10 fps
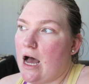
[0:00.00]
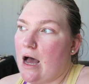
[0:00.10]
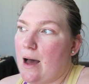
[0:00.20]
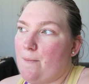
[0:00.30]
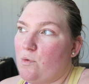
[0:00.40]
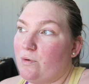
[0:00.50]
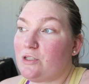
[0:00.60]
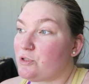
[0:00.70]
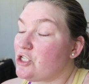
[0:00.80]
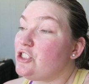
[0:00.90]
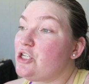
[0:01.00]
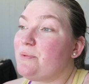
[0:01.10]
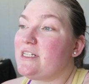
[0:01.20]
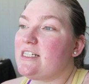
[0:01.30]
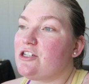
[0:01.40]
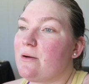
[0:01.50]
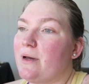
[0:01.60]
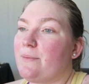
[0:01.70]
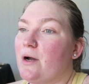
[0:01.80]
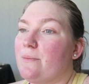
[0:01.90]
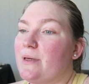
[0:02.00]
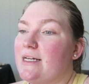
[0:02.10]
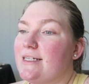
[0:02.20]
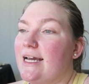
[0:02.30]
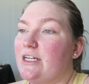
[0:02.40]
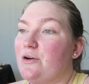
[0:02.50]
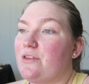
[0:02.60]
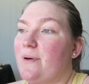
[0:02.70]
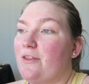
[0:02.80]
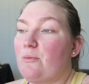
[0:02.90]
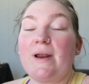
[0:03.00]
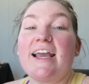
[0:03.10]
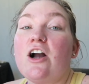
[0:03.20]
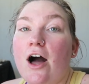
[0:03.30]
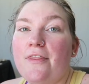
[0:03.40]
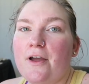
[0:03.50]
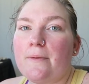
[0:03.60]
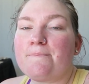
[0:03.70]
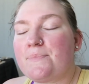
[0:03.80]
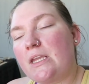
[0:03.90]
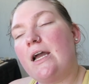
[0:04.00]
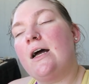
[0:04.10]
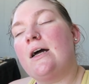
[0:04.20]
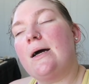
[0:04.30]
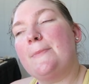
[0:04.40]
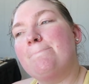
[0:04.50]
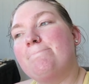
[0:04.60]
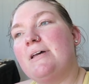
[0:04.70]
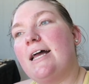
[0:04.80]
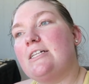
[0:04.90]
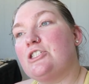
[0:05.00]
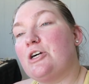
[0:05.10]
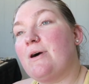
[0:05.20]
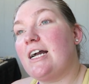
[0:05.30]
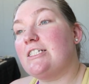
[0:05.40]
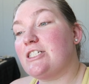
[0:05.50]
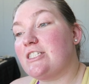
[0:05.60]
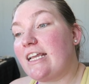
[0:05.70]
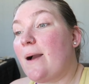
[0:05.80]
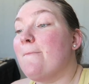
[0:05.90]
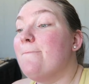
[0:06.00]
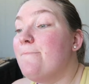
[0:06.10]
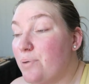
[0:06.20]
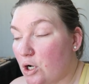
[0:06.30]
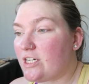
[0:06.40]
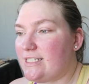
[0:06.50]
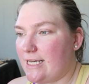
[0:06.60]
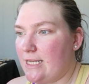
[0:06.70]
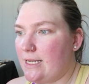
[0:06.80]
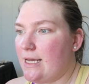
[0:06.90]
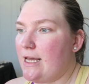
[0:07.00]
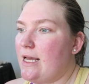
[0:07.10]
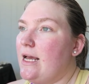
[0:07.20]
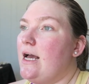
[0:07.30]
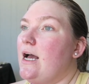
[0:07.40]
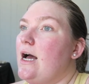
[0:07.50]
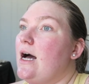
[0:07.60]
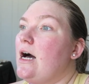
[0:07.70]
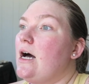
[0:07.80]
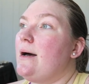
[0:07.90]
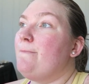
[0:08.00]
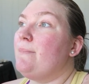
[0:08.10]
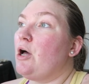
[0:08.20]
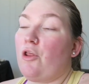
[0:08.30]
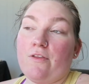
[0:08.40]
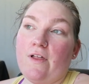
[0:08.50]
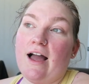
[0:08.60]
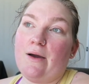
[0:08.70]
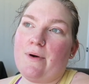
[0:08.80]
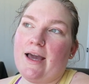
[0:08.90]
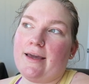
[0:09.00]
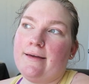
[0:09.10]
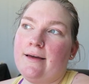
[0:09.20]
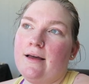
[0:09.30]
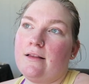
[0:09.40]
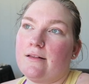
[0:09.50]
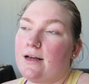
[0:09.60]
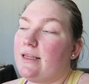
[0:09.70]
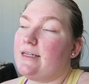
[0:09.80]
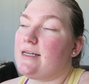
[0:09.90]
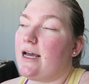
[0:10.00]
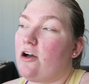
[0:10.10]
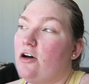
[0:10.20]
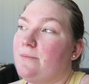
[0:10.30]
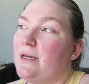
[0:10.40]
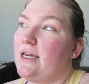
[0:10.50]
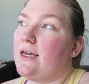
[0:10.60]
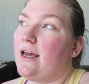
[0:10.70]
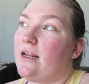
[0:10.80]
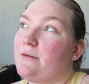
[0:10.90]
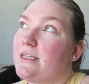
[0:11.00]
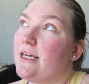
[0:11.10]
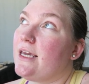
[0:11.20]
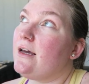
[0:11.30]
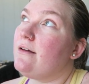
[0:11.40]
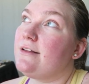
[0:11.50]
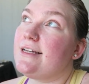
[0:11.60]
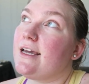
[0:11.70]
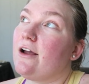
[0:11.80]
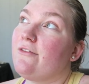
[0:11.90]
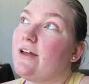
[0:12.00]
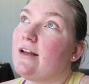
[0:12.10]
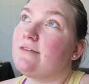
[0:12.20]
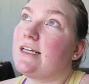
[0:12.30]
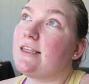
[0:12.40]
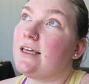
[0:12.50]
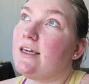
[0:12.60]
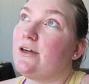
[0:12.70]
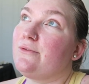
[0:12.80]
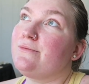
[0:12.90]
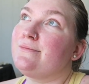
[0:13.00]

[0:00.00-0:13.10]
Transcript: um, which was a stupid decision on my part because I had to go to the bathroom when I got there. Um, so I just like booked it um, along the highway Luckily, Ty called me and he was like, yeah, I'll take care of it. And I was like, thank you.